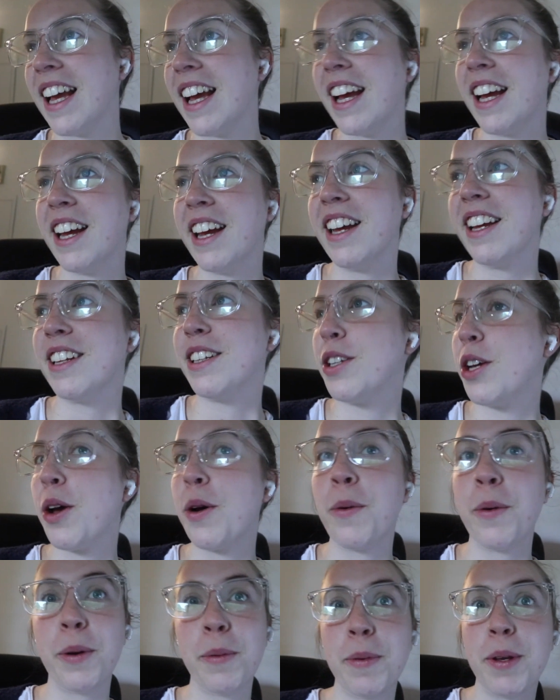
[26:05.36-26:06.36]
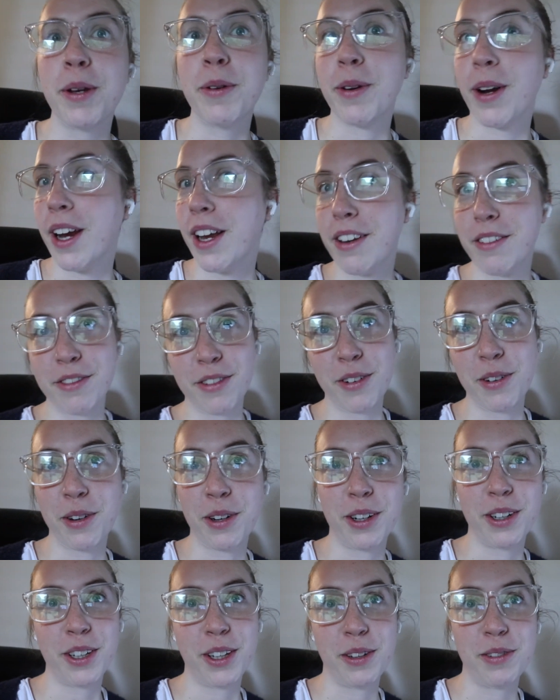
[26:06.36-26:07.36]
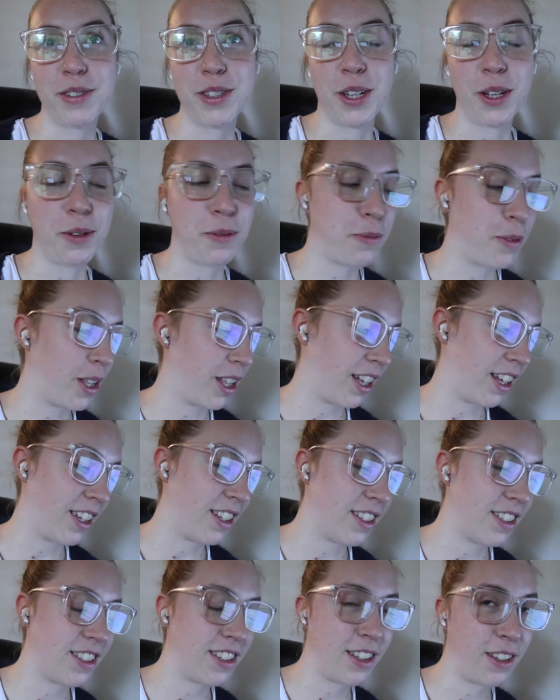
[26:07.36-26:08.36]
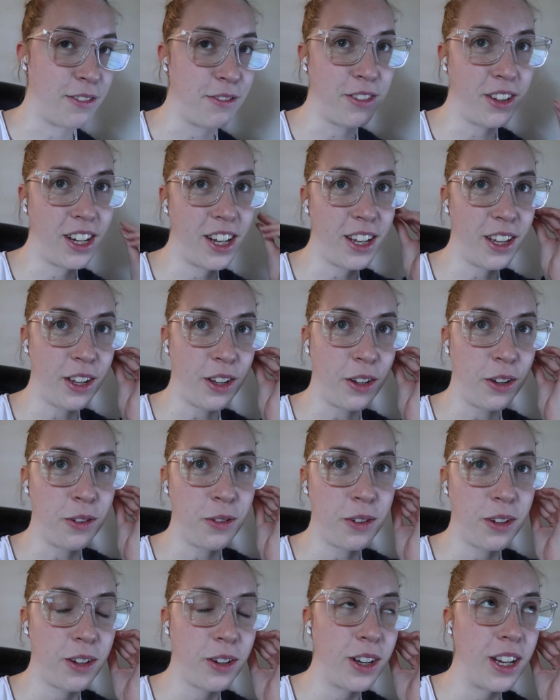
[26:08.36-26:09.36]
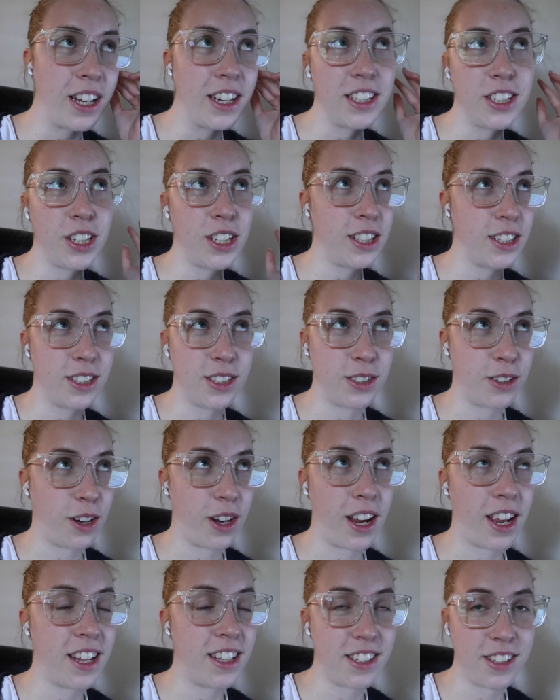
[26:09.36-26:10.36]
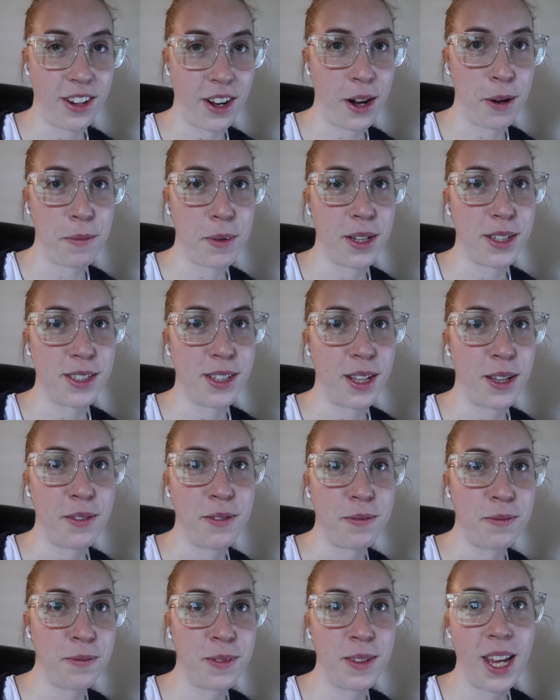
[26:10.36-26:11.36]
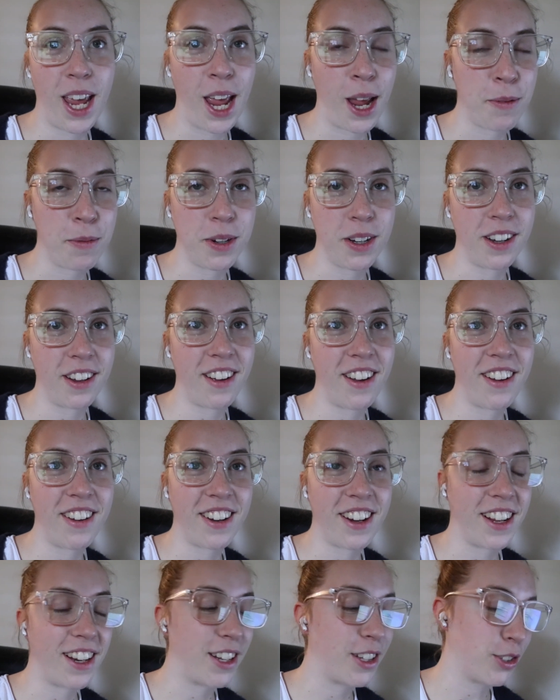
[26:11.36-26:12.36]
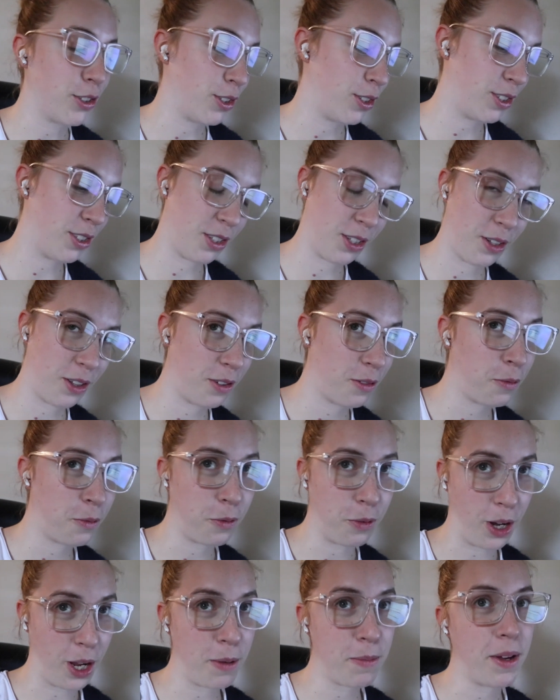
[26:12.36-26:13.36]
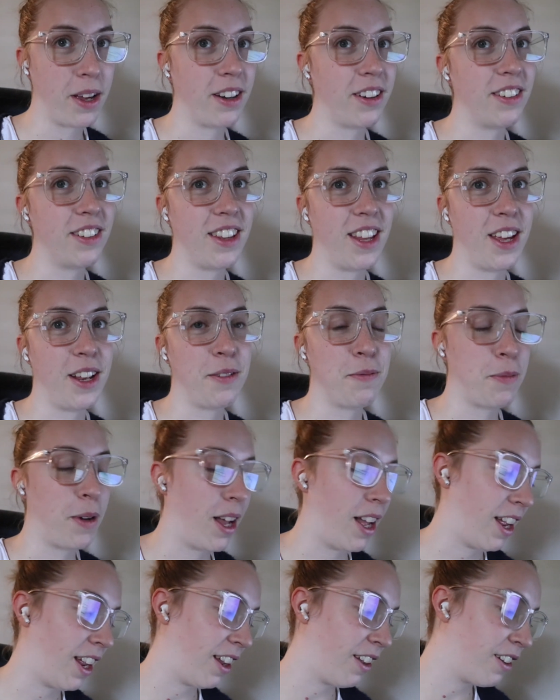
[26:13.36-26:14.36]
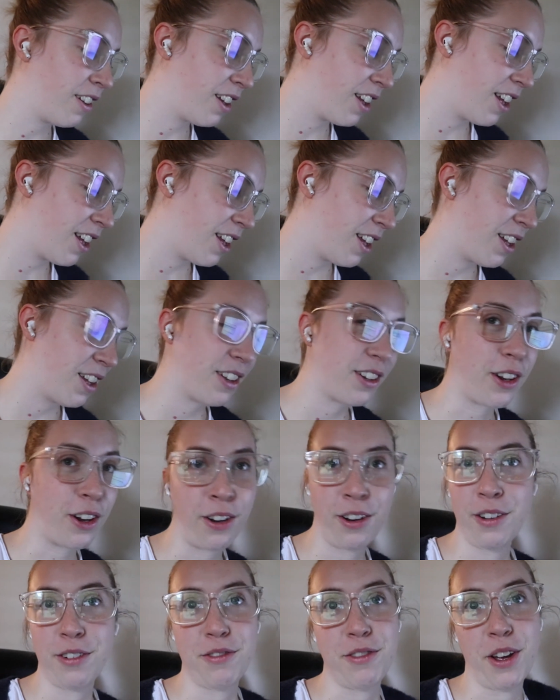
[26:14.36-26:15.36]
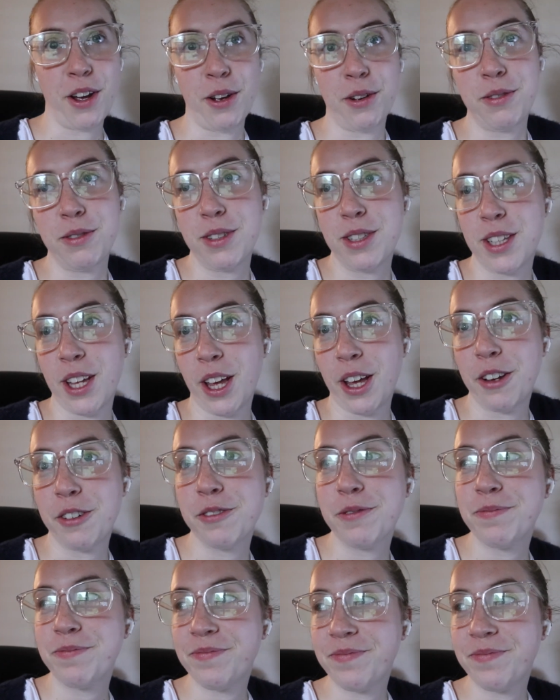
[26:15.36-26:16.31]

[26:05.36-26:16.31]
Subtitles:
it will be great for YouTube because the video and Instagram because the camera on it is way better than my current phone, so